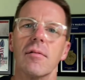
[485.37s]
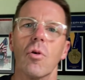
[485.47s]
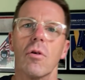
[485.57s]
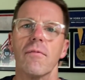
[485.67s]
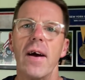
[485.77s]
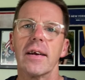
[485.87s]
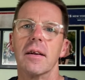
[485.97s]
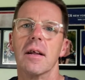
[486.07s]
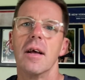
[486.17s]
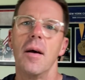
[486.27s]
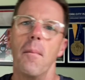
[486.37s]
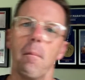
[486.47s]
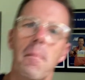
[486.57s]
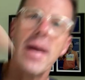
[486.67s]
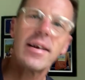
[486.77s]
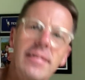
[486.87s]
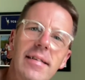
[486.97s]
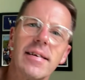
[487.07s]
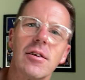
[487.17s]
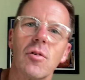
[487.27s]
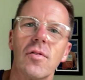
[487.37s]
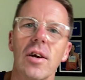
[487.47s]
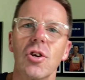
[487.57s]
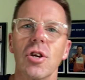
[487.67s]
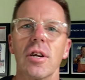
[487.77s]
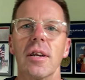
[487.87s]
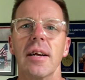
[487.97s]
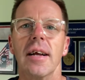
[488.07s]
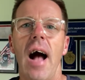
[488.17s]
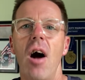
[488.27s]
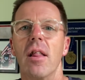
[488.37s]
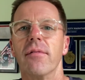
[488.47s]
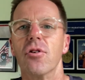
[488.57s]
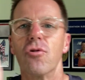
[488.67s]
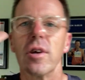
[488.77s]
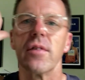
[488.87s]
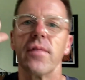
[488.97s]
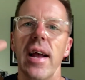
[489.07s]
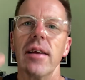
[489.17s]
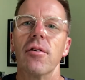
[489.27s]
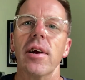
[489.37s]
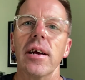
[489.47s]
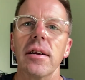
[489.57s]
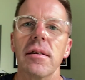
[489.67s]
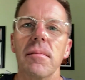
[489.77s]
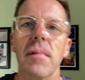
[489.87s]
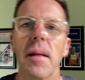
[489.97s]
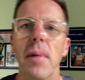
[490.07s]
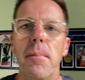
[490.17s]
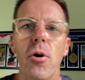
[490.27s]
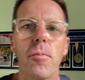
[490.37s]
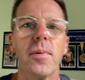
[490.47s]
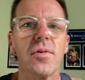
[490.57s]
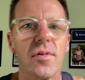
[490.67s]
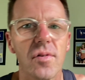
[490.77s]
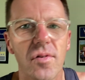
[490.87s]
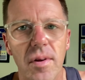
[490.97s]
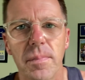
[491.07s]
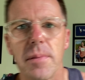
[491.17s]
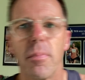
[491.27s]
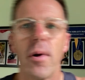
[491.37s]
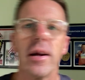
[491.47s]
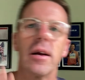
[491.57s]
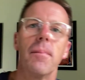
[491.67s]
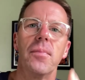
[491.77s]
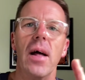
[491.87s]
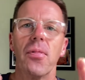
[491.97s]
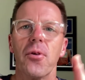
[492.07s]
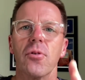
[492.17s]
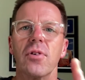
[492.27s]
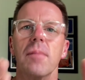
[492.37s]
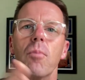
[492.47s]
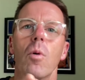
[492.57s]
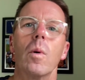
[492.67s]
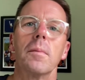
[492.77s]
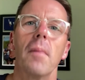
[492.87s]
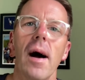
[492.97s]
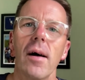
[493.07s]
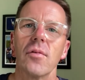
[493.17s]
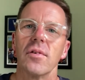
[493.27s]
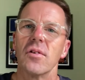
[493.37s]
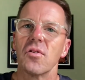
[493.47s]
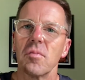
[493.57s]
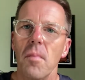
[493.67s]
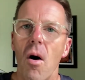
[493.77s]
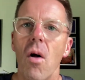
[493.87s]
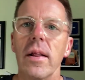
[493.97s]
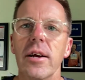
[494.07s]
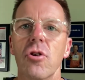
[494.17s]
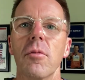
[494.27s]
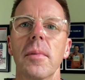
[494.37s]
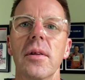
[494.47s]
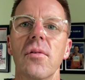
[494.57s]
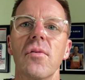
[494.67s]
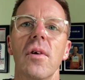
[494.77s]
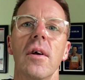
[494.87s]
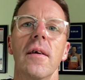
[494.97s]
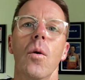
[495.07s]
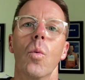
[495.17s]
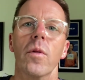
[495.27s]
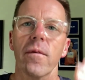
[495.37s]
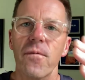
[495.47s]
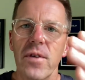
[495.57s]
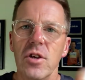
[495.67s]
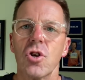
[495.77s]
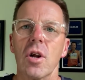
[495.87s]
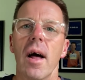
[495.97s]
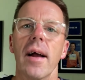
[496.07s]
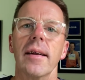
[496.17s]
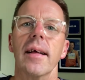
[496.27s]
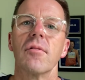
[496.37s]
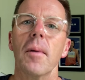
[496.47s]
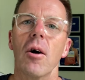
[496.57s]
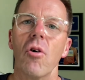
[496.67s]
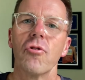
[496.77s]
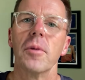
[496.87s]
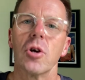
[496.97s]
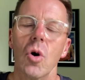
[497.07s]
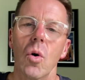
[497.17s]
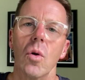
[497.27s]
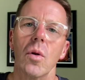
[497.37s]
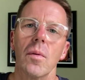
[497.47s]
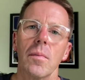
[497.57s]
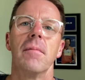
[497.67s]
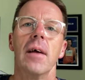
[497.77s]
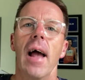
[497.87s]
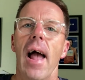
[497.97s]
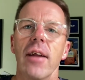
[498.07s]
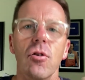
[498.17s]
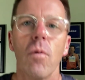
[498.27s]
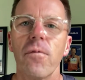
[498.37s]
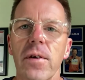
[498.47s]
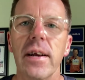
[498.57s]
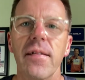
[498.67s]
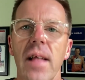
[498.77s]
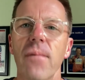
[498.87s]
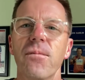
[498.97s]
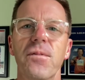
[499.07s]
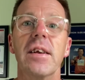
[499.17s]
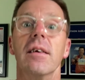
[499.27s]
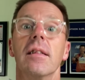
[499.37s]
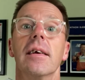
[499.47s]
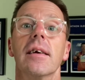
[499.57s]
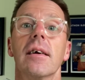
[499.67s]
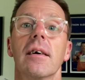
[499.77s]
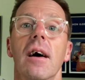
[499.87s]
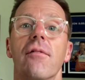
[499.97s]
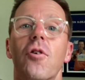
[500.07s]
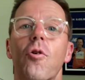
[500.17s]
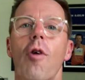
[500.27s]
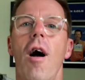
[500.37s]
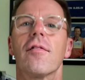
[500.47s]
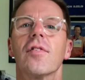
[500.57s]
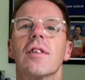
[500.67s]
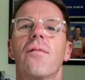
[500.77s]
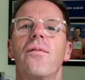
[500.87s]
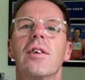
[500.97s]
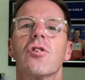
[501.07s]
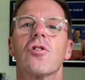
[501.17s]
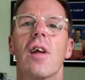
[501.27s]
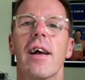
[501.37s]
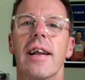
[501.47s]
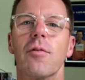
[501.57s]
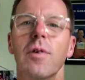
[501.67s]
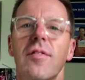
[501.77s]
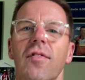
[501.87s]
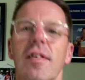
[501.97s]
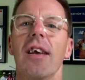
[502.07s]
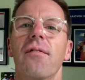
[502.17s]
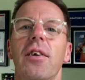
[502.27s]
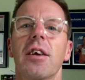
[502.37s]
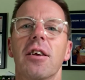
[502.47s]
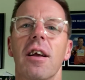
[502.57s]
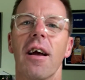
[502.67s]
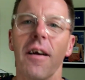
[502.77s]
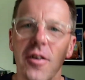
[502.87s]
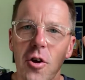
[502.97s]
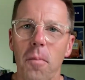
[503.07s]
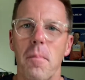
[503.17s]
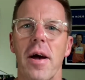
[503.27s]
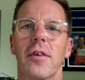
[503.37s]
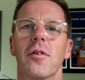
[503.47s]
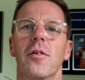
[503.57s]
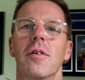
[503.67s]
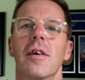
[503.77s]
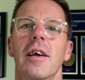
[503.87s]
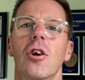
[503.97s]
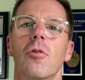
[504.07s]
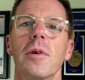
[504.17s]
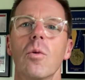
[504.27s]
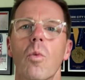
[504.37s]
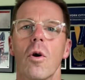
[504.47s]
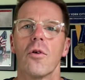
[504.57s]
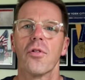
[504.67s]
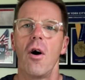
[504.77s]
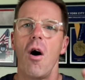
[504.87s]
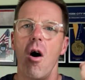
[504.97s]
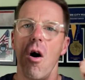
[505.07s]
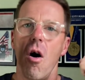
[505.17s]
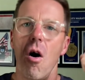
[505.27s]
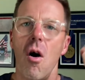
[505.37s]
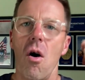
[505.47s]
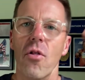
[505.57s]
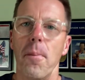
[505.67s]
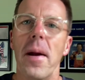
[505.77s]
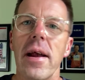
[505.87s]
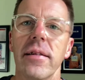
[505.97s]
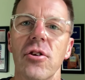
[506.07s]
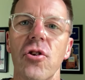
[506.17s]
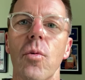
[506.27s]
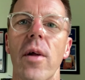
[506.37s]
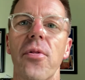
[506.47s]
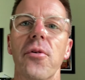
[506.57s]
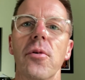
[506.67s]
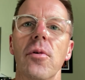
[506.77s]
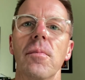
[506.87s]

Or if I can make it to the intersection, I'll have a drink of Gatorade. And my purpose is to simply break up that 13.1 miles into small increments with the finish line as my ultimate goal. And don't forget that feeling of crossing the finish line and receiving your medal. It will be worth all the pain that you went through.